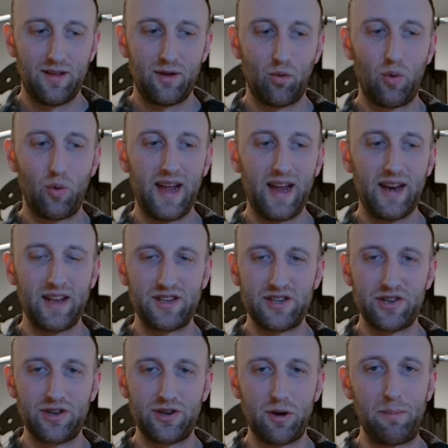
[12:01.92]
your weight is
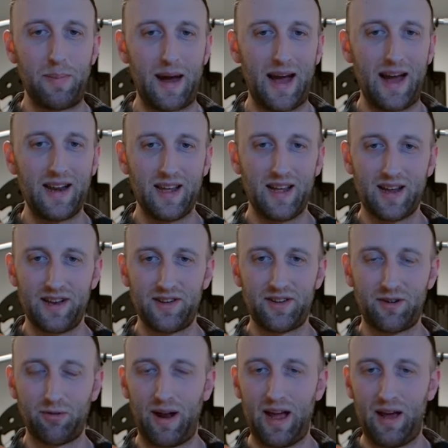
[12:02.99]
just your body
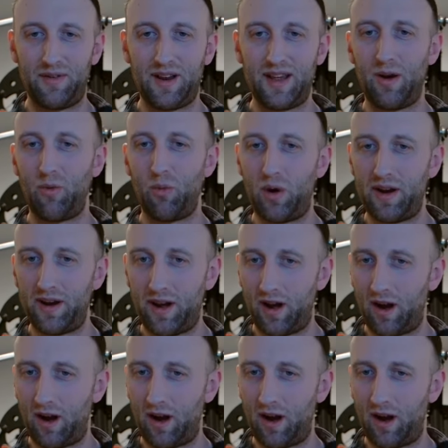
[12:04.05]
against gravity at one